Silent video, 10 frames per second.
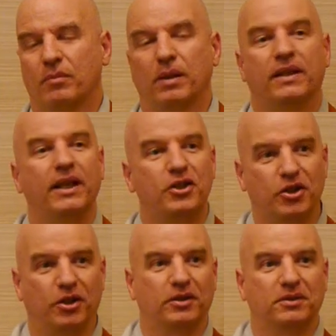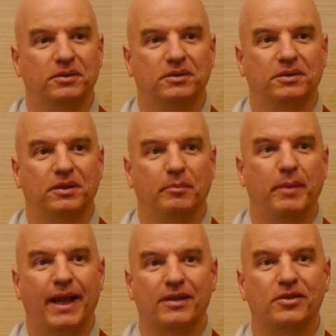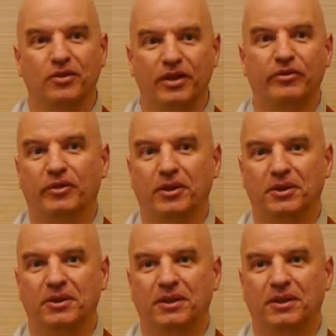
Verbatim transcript: But nature begs to differ.